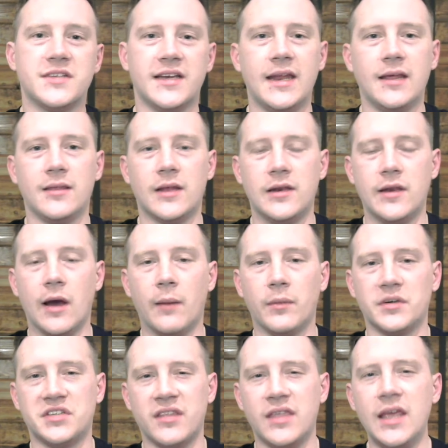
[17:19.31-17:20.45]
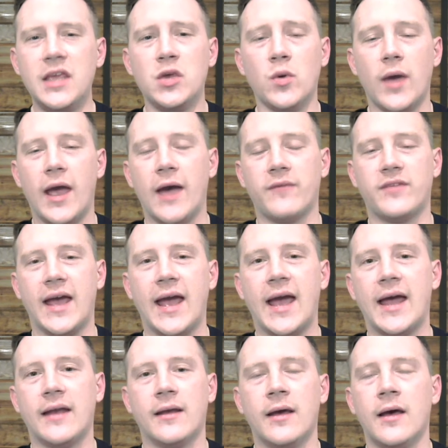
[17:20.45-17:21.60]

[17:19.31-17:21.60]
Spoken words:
of getting the numbers. I think you have to add